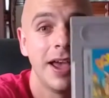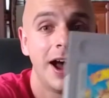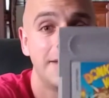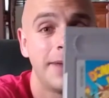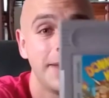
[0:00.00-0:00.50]

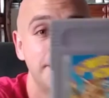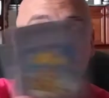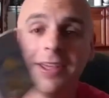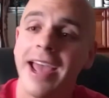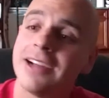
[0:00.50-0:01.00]
My
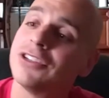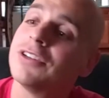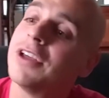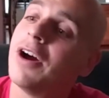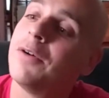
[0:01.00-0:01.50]
buddy
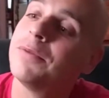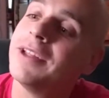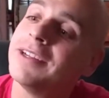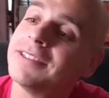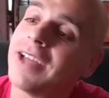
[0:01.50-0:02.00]
actually owned
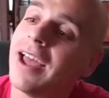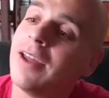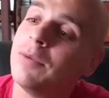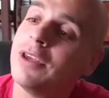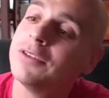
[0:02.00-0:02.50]
this,
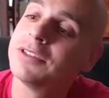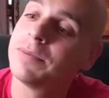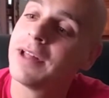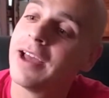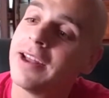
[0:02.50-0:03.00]
and we used to
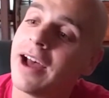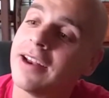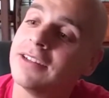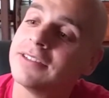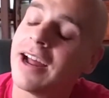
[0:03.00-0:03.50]
play it
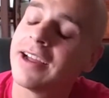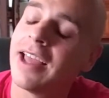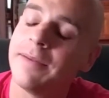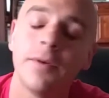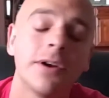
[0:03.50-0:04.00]
on his, not
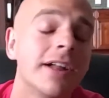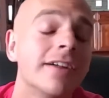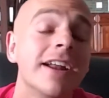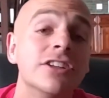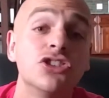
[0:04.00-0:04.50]
Game Boy
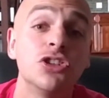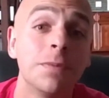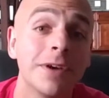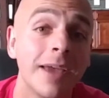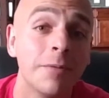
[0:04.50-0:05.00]
Color, on his
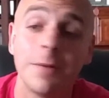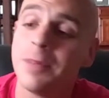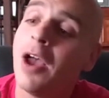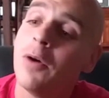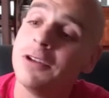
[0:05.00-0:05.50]
Super Game Boy.
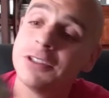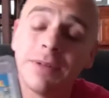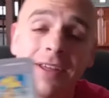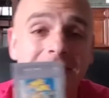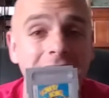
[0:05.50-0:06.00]
We used to
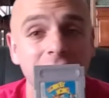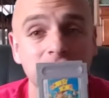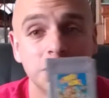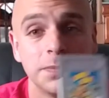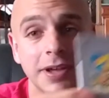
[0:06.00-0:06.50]
play this on
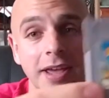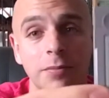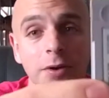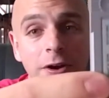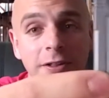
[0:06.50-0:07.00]
his Super
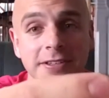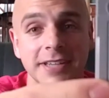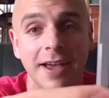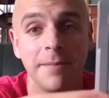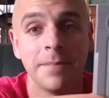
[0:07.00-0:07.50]
Game Boy all the
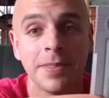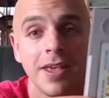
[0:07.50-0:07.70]
time.